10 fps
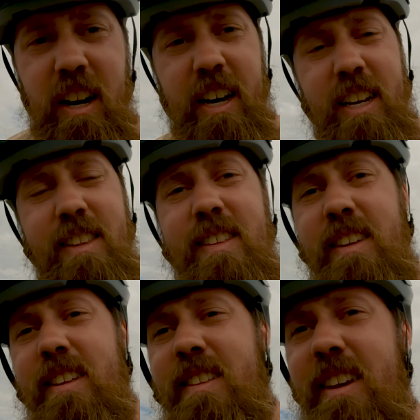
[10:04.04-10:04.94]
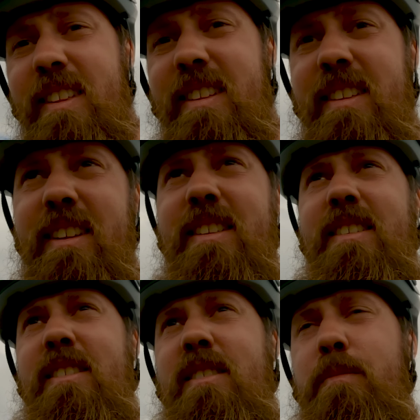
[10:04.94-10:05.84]
Like it says it's
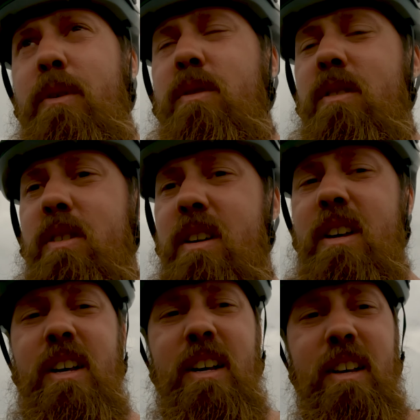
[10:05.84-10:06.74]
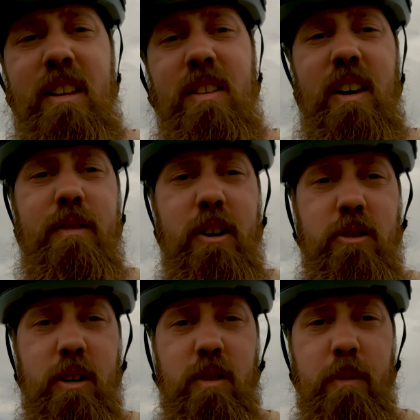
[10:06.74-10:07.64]
supposed to save
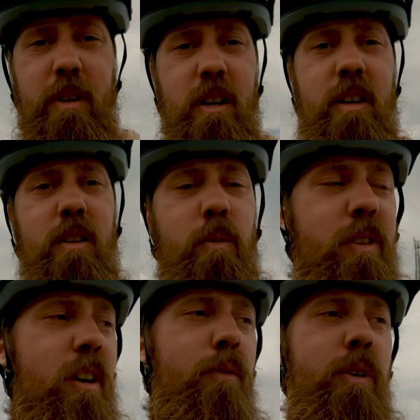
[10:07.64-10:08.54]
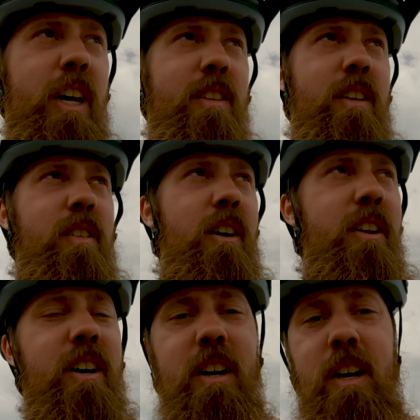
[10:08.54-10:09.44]
energy or something. So we'll see if we get this
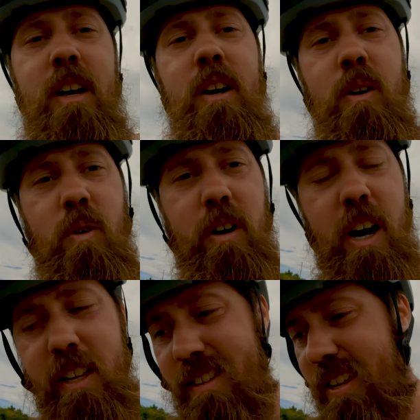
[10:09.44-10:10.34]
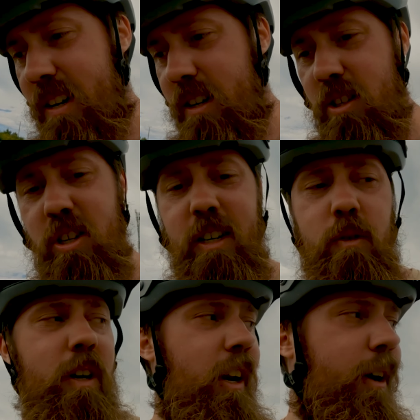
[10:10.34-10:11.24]
on or not. I'm gonna check
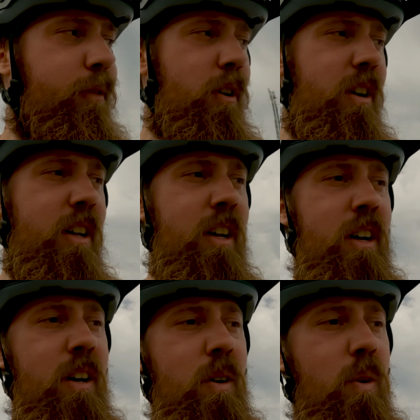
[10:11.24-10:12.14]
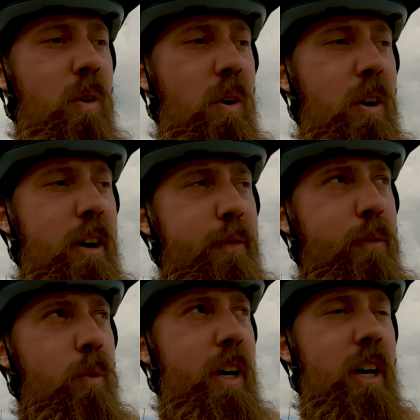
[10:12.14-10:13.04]
directly after. Or
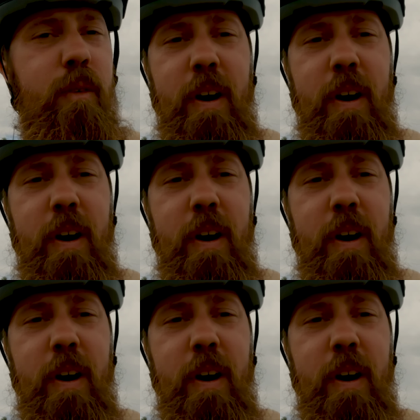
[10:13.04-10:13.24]
if we